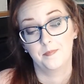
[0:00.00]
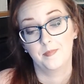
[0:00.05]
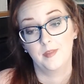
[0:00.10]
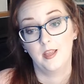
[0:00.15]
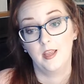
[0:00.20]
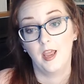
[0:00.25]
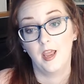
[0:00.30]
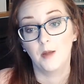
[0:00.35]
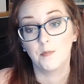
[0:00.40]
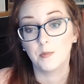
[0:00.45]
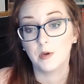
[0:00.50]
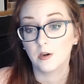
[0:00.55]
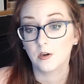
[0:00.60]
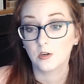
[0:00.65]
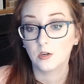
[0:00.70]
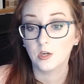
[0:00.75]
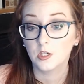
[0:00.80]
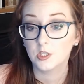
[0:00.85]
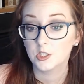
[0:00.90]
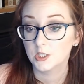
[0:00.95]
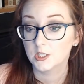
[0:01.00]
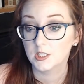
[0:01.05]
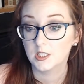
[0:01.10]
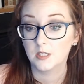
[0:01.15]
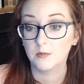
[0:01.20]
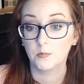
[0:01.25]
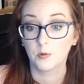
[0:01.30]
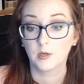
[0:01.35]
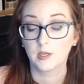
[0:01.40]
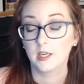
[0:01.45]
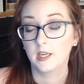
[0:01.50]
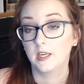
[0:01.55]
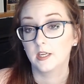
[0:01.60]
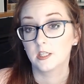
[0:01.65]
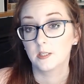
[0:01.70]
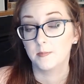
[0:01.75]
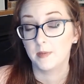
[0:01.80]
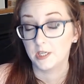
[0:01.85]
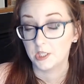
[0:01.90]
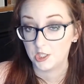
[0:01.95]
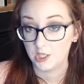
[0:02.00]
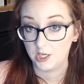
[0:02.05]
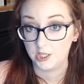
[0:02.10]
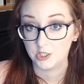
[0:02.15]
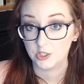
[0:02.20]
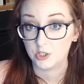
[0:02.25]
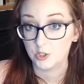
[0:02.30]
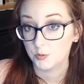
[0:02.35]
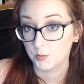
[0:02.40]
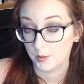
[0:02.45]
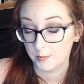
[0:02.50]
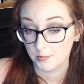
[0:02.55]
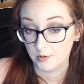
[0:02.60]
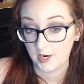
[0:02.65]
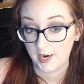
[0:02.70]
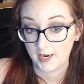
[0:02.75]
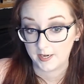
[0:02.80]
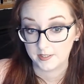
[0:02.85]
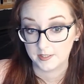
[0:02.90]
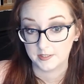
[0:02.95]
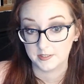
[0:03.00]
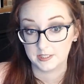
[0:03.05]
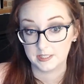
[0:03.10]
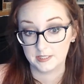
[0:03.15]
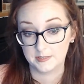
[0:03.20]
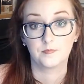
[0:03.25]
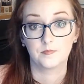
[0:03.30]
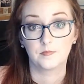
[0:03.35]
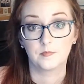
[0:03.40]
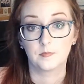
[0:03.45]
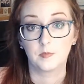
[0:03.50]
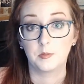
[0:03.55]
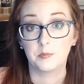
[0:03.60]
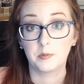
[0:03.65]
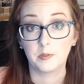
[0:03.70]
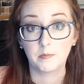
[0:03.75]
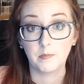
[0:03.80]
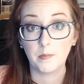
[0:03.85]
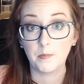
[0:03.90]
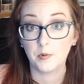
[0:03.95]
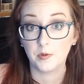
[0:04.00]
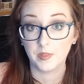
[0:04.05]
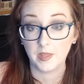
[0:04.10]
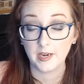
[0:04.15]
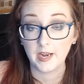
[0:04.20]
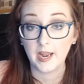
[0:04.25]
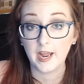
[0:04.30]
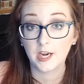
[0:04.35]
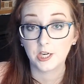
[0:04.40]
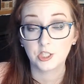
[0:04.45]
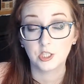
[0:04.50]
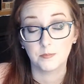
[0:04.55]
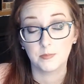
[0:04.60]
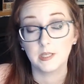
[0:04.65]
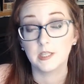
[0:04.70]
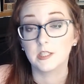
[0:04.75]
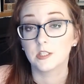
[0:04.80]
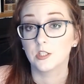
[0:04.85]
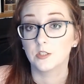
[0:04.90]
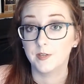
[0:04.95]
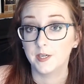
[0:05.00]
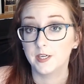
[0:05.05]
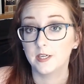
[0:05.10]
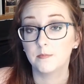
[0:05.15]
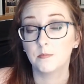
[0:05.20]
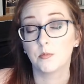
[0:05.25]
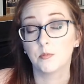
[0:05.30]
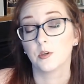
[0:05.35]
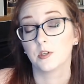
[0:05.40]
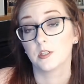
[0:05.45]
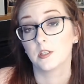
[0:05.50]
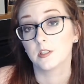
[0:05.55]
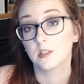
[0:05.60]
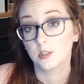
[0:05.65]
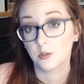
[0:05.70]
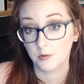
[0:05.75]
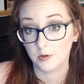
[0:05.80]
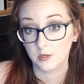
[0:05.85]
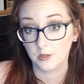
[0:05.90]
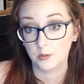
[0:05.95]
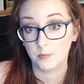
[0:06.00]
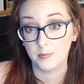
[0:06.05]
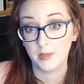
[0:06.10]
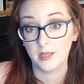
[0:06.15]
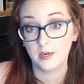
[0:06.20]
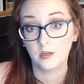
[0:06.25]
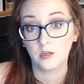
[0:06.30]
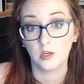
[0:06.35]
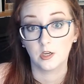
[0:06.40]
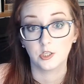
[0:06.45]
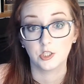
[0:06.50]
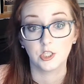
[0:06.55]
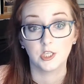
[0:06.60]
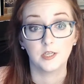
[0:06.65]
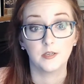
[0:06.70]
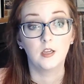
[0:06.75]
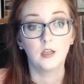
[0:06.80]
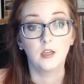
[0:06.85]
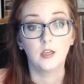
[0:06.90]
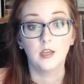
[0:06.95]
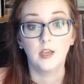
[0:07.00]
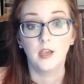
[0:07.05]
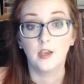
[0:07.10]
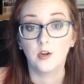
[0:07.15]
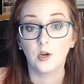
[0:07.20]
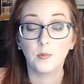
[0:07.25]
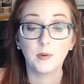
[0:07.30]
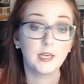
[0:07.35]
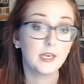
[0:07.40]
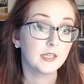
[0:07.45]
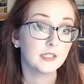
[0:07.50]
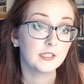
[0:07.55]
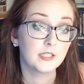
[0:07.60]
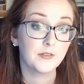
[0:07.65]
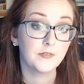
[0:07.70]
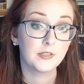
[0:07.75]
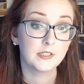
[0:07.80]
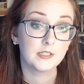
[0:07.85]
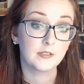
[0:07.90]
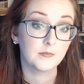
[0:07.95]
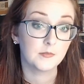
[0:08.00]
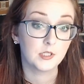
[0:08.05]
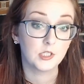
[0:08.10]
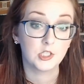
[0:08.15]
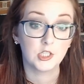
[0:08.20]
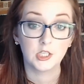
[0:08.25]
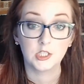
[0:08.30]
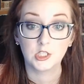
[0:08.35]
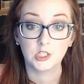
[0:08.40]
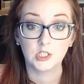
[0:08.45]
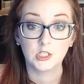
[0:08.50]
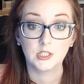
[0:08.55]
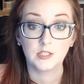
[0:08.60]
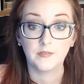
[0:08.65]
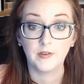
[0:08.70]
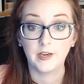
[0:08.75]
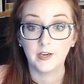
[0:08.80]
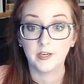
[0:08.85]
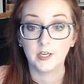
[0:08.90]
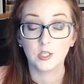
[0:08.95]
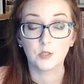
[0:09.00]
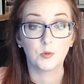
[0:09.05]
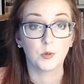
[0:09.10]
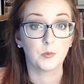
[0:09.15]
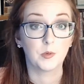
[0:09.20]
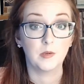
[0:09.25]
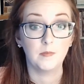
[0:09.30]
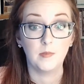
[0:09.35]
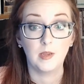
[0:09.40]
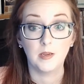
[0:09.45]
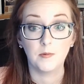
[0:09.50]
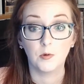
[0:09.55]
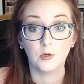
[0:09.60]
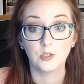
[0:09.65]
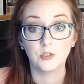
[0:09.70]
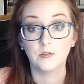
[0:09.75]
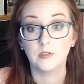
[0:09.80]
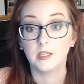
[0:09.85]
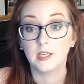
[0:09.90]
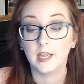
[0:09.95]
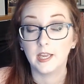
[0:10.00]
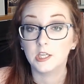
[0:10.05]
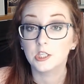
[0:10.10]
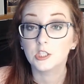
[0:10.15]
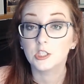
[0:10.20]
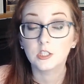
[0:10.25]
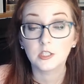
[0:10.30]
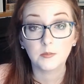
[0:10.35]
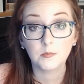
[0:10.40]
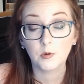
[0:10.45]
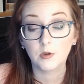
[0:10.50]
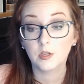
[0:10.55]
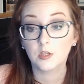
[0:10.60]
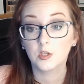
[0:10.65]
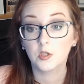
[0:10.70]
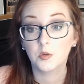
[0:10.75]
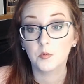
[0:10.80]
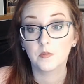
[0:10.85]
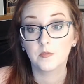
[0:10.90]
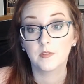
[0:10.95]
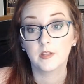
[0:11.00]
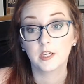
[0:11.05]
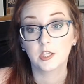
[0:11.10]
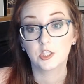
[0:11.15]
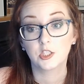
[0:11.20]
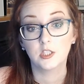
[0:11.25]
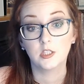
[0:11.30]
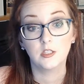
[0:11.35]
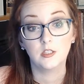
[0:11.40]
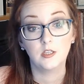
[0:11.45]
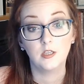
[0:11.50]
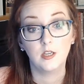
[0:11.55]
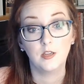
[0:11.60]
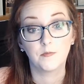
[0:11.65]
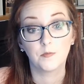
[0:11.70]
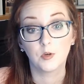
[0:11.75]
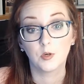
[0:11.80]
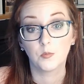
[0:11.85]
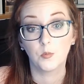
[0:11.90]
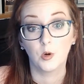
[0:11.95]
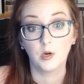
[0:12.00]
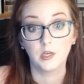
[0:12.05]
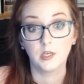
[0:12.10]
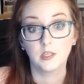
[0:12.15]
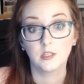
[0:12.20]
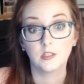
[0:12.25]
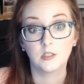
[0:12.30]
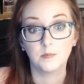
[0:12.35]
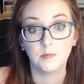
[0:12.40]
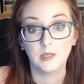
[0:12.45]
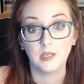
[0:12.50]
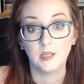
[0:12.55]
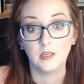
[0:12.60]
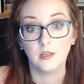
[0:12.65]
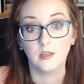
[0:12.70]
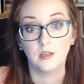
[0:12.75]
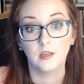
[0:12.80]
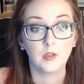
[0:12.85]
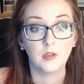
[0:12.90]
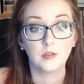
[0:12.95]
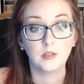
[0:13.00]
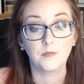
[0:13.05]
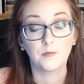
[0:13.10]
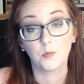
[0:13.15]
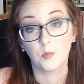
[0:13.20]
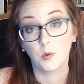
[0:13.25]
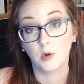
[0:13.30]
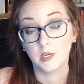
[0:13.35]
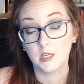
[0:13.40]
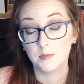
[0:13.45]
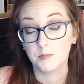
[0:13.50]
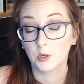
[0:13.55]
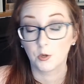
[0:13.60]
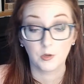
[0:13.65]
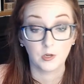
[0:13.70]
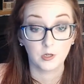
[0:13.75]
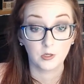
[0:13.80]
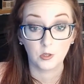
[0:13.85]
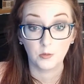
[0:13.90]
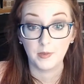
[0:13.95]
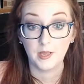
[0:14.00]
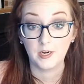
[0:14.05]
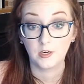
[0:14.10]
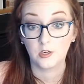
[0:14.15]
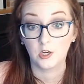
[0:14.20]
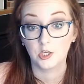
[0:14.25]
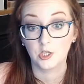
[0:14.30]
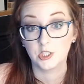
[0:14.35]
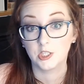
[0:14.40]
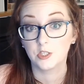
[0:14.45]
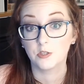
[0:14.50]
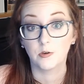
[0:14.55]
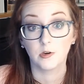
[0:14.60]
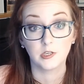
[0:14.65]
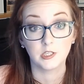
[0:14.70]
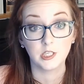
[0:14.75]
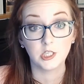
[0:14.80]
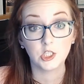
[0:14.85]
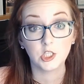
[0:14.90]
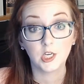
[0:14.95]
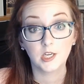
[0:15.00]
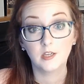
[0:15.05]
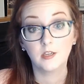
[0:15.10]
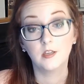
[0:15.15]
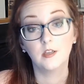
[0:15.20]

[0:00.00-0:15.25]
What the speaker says: And we are consciously working to make changes to our practice. Because remember, that action piece is very important to critical pedagogy. And our readings give us some suggestions of areas where we may want to engage in some critical reflection if we're wanting to bring critical pedagogy into our teaching.